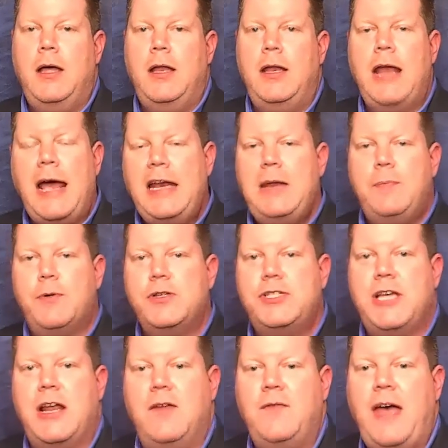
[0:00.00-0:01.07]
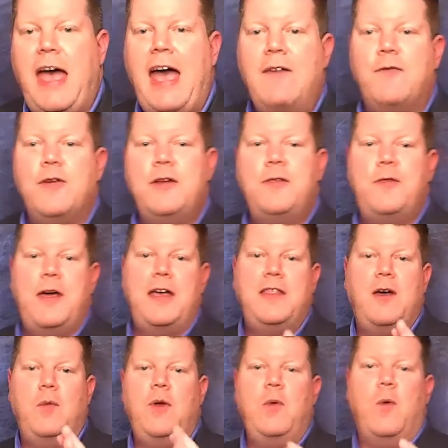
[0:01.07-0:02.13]
90% of everything
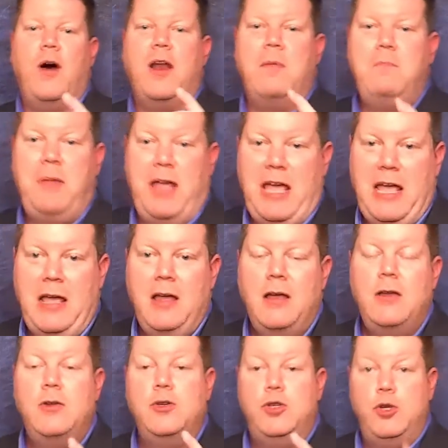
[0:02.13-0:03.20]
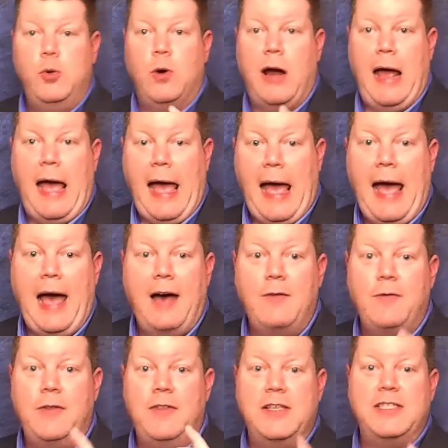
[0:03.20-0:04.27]
that we want to be, do, or
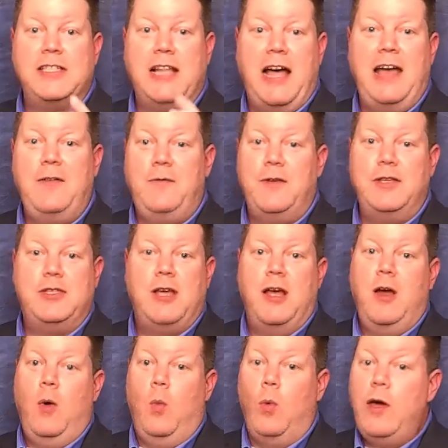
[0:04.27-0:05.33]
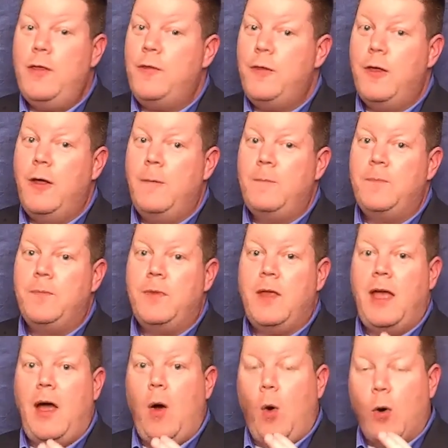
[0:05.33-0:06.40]
have in this life is with
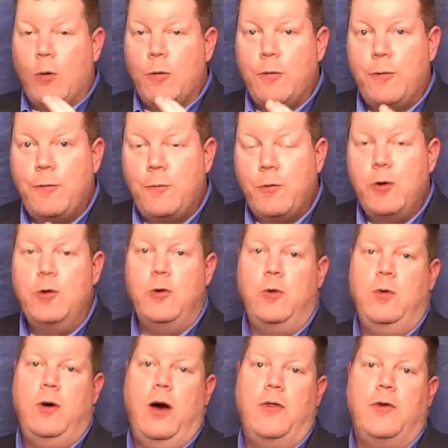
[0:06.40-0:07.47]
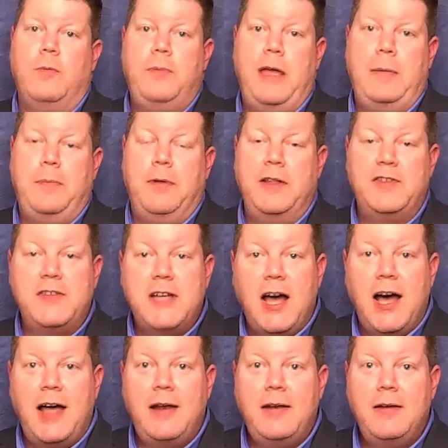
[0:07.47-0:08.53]
or through other people, is it
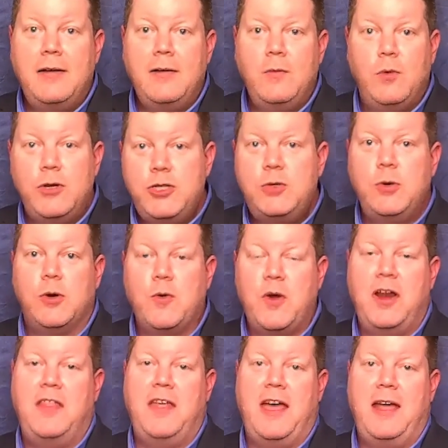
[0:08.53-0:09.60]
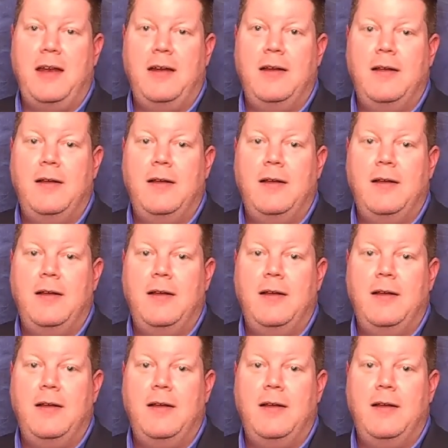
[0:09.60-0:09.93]
not? Wouldn't you agree to that?